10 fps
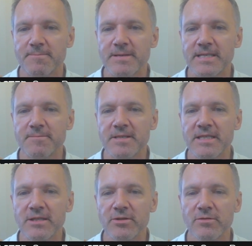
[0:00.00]
bishop
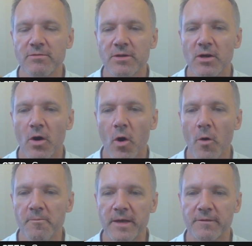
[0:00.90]
d2,
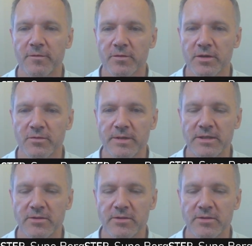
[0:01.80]
opening for the queen